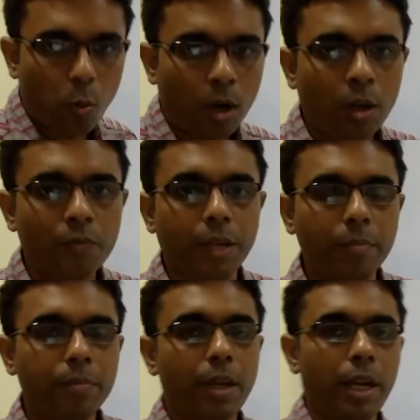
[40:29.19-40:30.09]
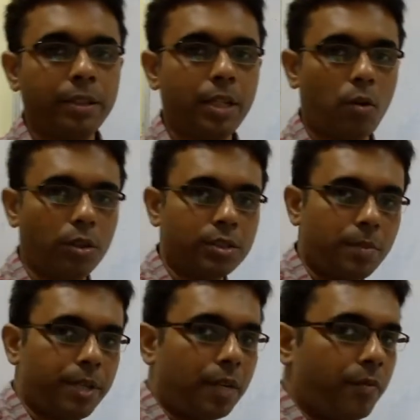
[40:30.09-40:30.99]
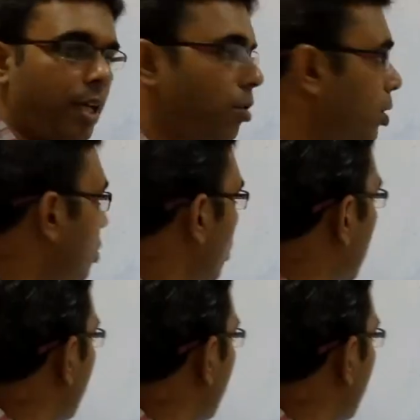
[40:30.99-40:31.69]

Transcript: one of them, and the concept that we are going to talk